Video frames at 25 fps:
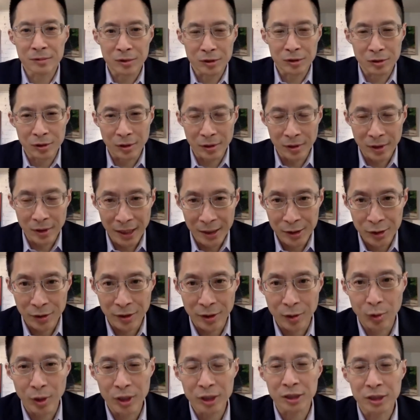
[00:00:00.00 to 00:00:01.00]
to answer
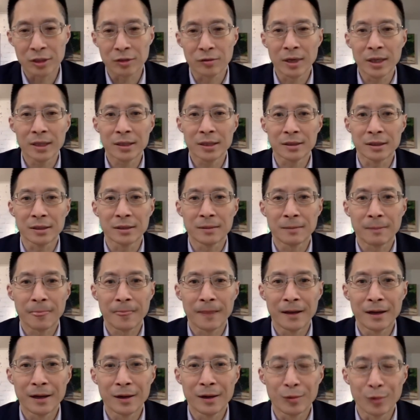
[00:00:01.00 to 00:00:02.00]
the question directly,
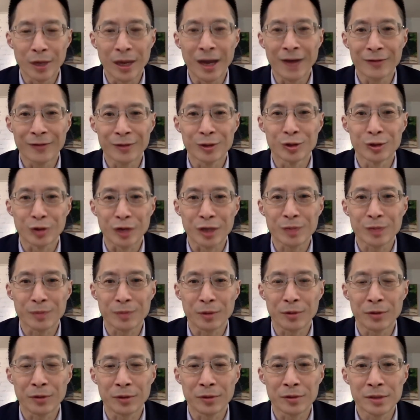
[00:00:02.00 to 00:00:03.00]
we have to address
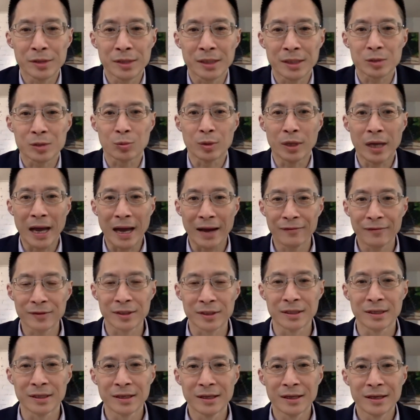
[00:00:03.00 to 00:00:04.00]
both those things. We have
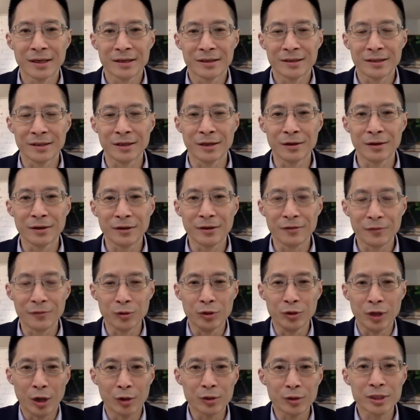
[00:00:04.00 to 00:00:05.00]
to, you know, if
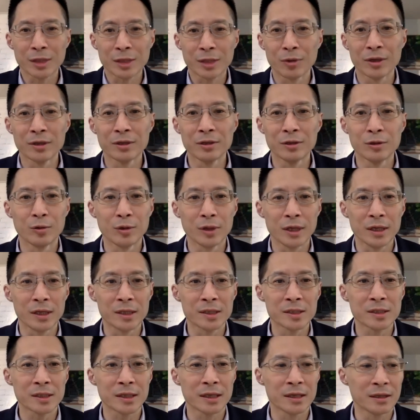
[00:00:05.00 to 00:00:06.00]
you know someone who
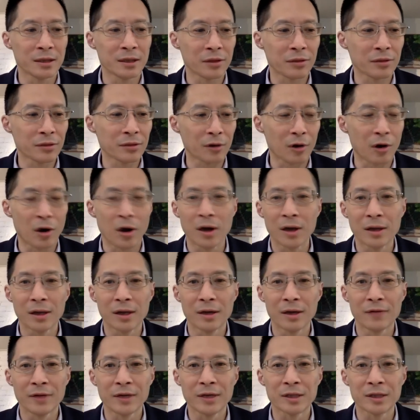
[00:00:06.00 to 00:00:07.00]
is in the thrall
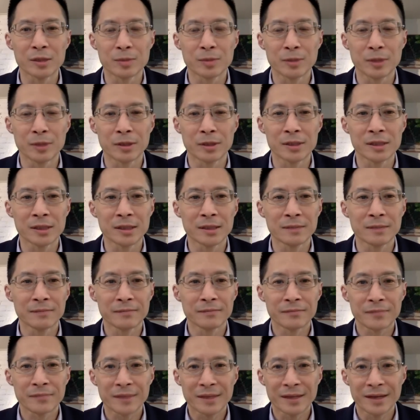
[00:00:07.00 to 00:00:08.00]
of a conspiracy
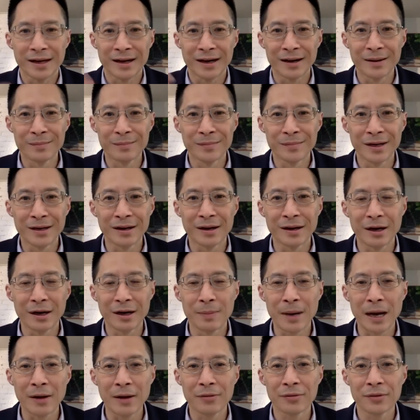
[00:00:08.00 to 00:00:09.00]
um,
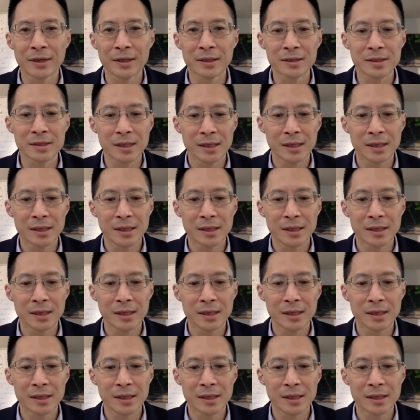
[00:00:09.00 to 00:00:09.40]
about things,